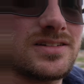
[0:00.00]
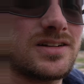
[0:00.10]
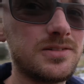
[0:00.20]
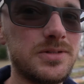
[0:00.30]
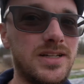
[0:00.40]
all
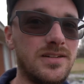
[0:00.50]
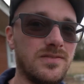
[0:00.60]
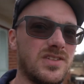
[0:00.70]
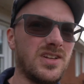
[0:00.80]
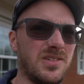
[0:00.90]
the way down.
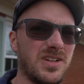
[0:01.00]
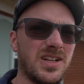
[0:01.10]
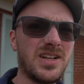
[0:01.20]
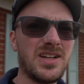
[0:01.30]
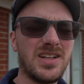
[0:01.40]
So
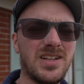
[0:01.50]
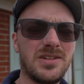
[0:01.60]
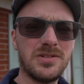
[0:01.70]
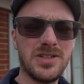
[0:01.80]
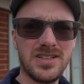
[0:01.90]

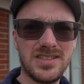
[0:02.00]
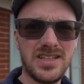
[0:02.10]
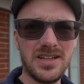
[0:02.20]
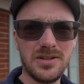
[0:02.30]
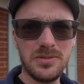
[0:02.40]
what do you guys
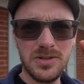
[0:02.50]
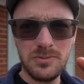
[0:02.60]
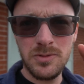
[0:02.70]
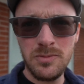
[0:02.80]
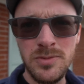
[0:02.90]
think? What
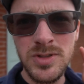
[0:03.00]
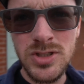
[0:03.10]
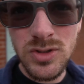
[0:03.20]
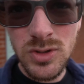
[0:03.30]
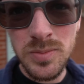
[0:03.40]
would
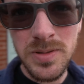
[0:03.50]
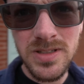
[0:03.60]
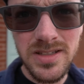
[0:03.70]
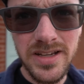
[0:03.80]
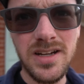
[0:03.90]
you put
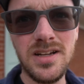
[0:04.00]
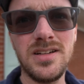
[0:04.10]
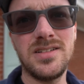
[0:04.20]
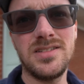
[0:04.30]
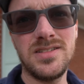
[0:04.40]
there
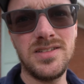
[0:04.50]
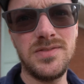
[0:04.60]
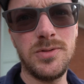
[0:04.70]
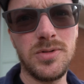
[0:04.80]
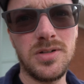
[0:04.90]
if
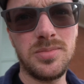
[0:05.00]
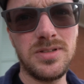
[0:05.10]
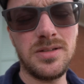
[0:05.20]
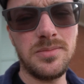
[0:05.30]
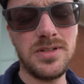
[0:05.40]
you were gonna put
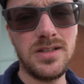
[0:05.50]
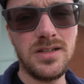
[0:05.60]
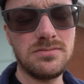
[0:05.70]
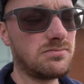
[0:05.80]
something there?